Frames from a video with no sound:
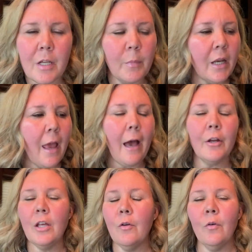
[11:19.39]
I mean, how
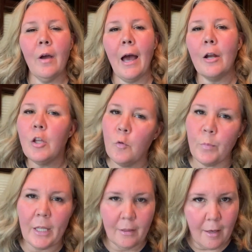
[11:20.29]
do you
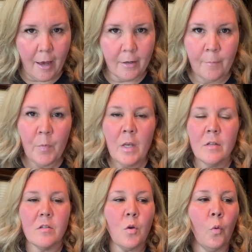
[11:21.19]
beat that?
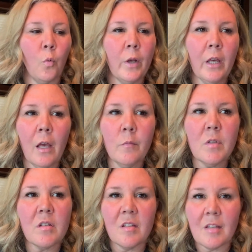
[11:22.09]
So when it
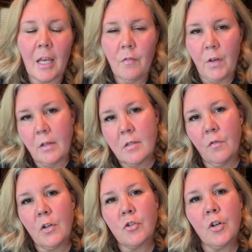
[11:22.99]
comes to savings,
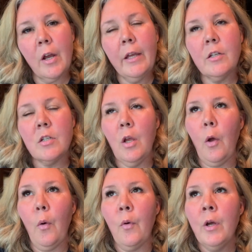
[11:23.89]
if you're trying
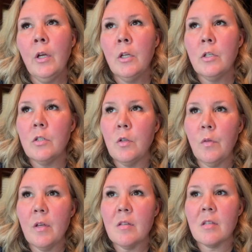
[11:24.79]
to do
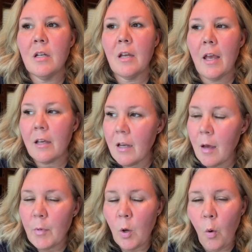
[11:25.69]
this in an
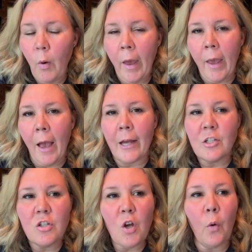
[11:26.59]
economical way, I
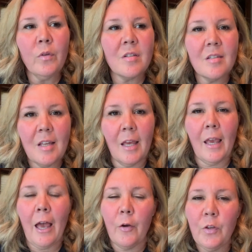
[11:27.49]
don't see
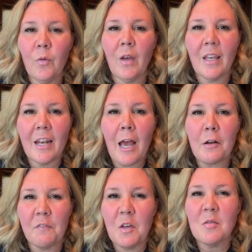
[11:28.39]
how you could get out
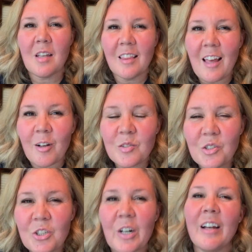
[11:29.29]
of using
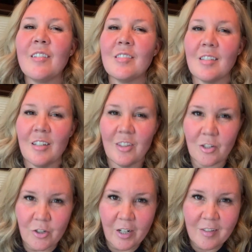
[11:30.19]
Thousand Trails, the
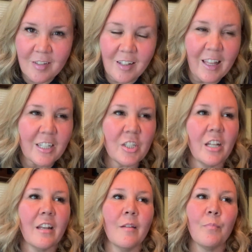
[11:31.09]
Trails
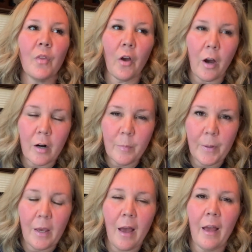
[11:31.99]
Collection,
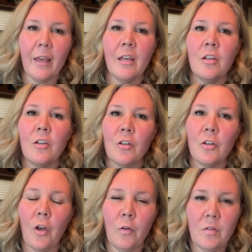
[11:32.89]
RPI,
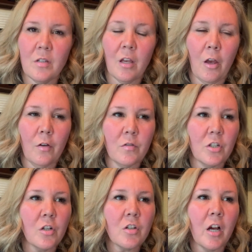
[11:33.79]
Coast to Coast.
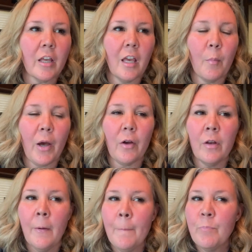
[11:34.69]
You're talking about
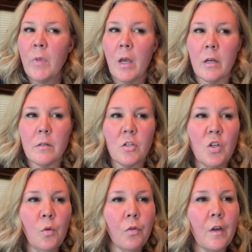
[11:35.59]
a
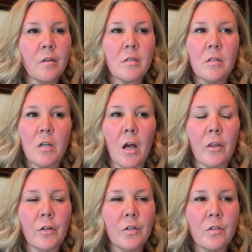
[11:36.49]

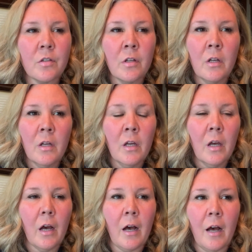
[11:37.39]
$2,000
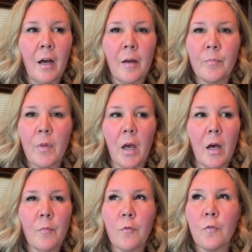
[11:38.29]

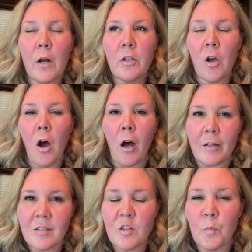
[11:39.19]
upfront
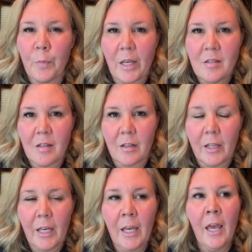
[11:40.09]
cost,
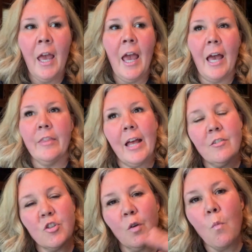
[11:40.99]
basically, and
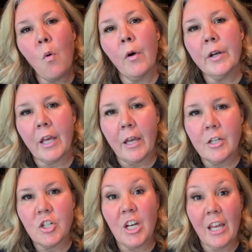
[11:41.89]
that's your
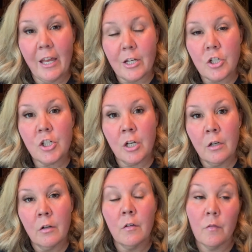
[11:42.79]
mortgage-ish
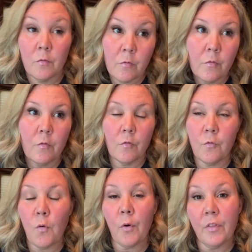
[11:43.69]

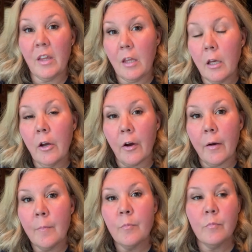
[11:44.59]
for the year,
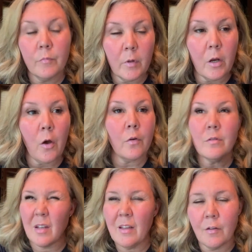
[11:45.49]
you know,
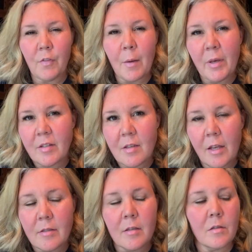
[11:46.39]
if that makes sense.